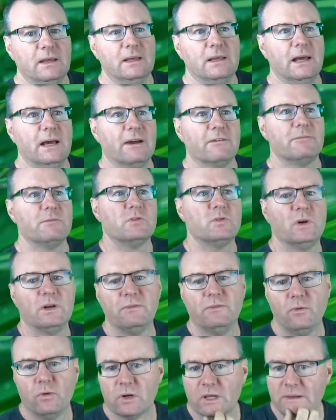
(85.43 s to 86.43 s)
From the
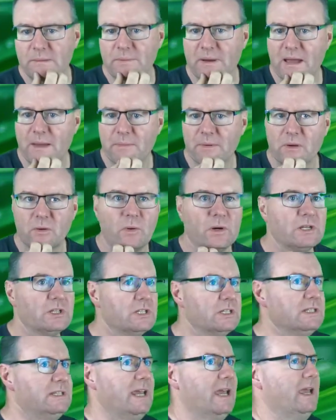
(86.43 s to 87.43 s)
2014 paper,
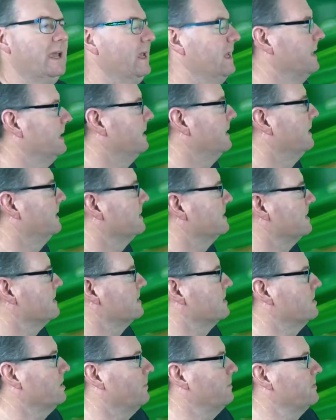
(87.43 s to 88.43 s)
question 10, it says
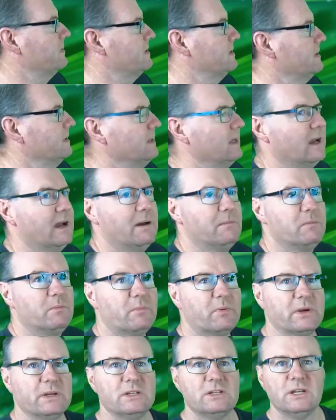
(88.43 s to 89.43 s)
the top of the Sydney Harbour
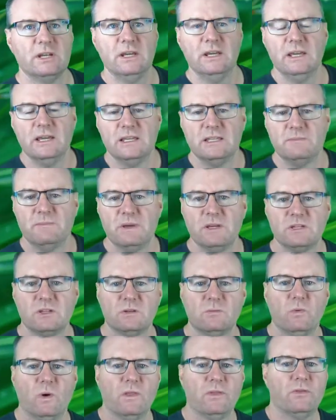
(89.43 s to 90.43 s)
Bridge is
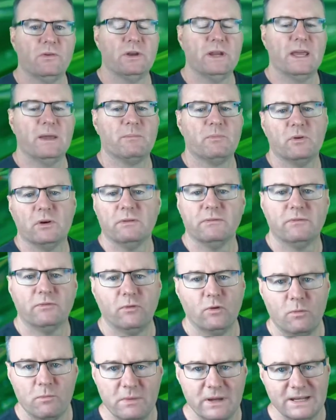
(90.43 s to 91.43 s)
measured
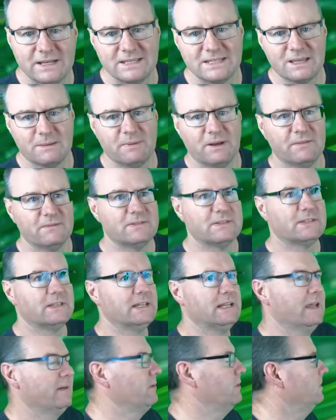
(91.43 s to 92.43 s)
138.4 metres above
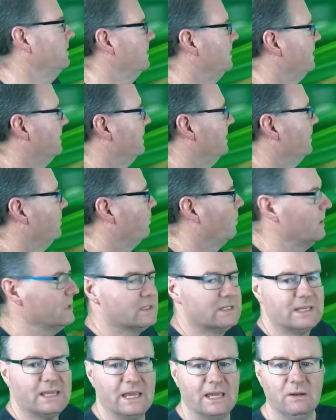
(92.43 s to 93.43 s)
sea level.
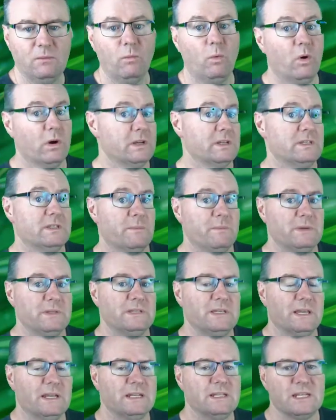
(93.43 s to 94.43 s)
Once again, what is the
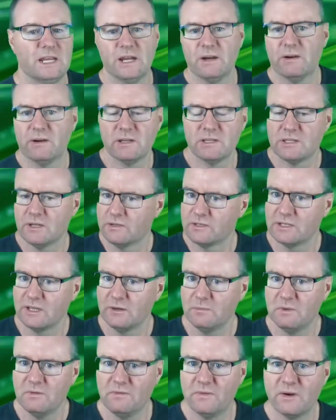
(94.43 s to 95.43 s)
percentage error? So it's
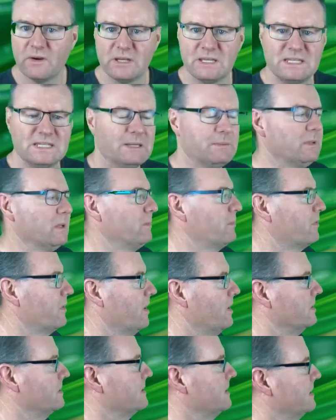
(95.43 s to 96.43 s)
going to be a very similar
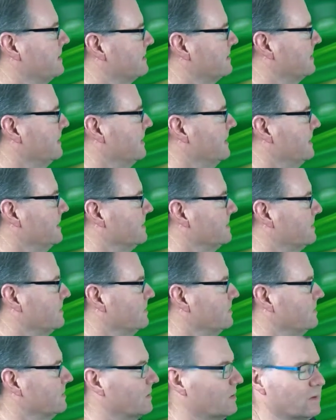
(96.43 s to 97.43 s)
process
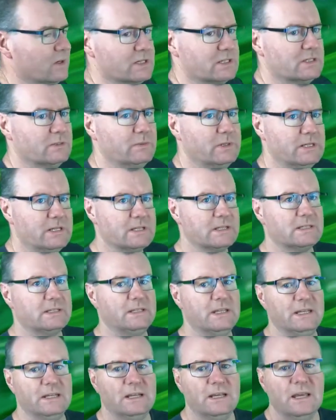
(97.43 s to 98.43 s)
to the question we just
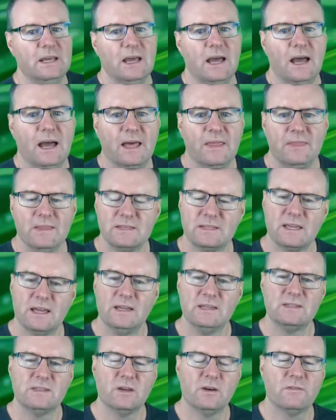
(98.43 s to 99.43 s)
did. In this
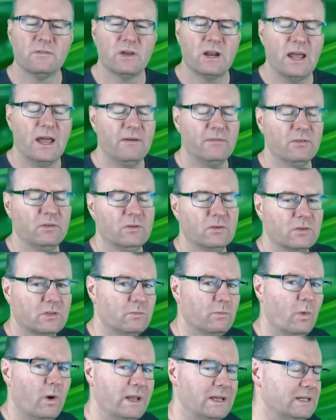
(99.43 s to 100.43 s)
case, though, I've got to have a look.
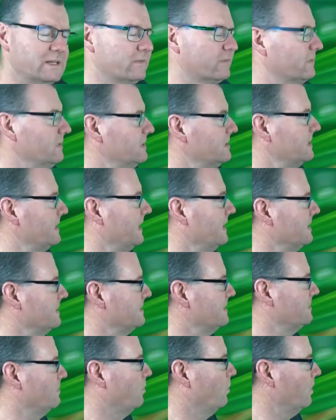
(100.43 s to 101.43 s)
One difference
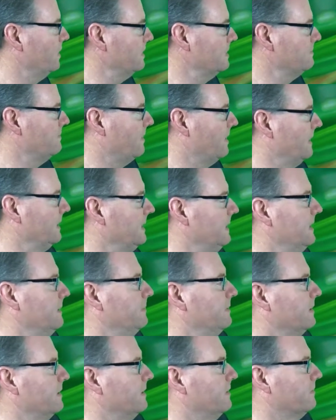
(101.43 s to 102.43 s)
is, what is my
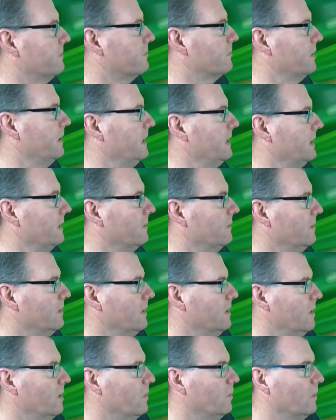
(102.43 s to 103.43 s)
limit of reading?
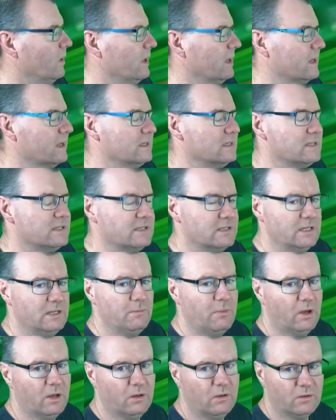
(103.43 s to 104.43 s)
Well, I can see
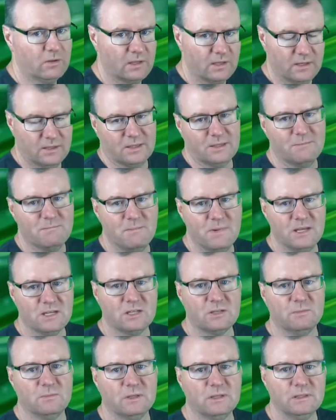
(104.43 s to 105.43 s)
by looking at the
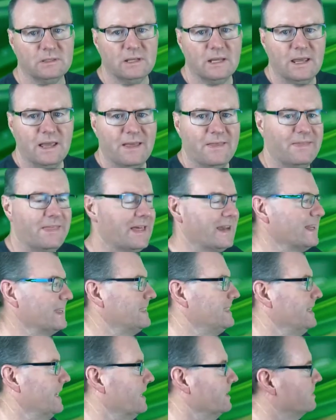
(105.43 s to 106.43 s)
measurement that
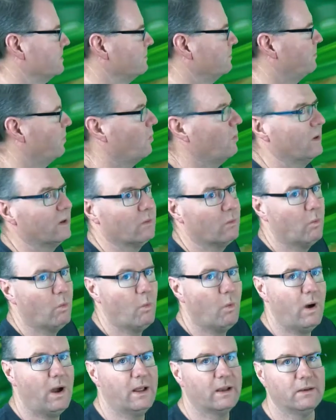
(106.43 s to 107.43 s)
it's down to
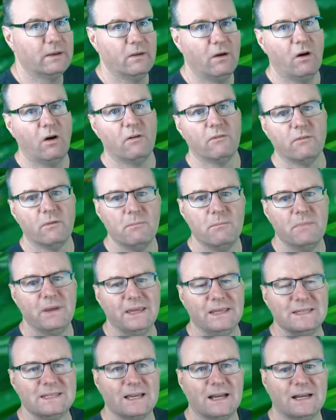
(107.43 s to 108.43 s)
0.1 of a
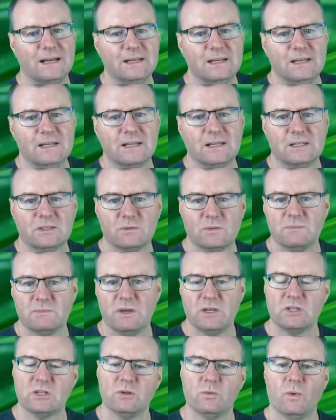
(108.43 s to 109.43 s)
metre because it was
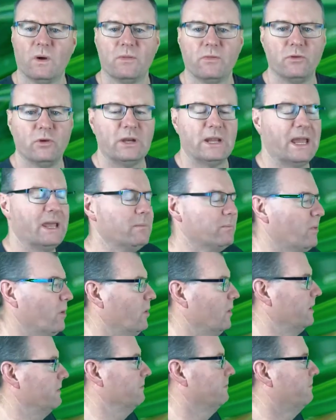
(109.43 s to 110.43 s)
measured at
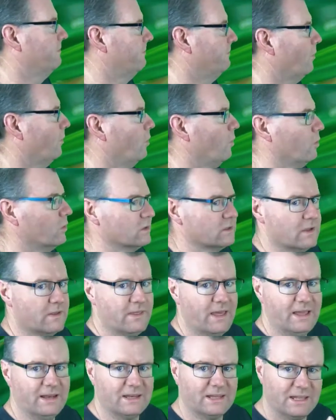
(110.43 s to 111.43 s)
138.4. So
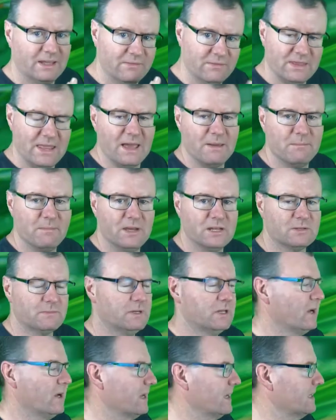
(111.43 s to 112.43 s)
that, given that
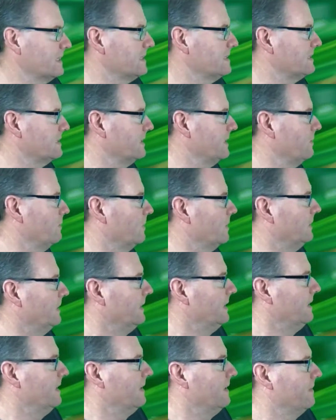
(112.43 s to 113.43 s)
measurement, I can see, well,
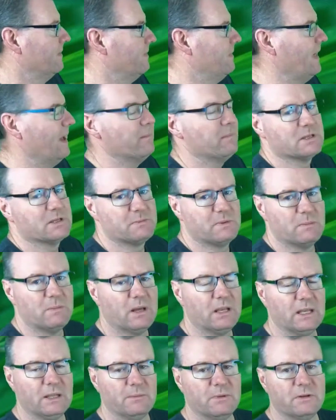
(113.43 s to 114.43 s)
that must be my
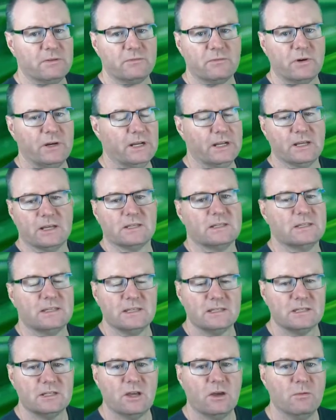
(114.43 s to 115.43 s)
limit of reading because
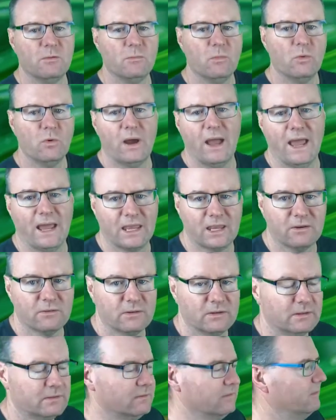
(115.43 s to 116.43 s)
there's no more
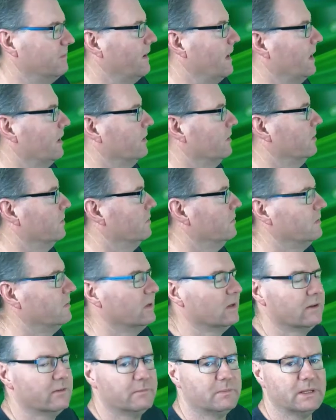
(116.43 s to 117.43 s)
accurate value
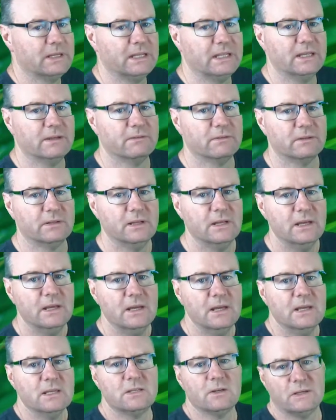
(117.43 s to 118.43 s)
that I've been given.
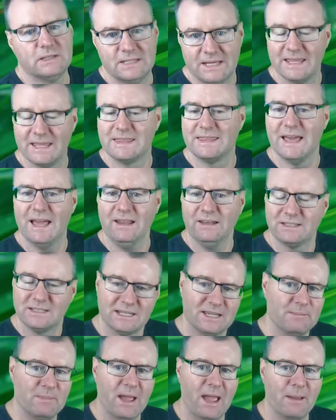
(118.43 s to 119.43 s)
So I take that
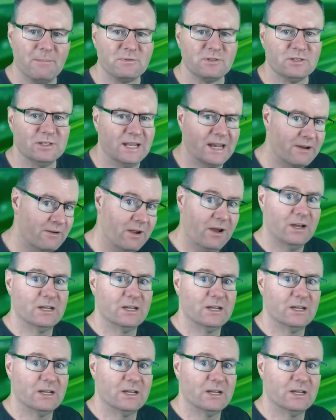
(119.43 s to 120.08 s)
to get my absolute error.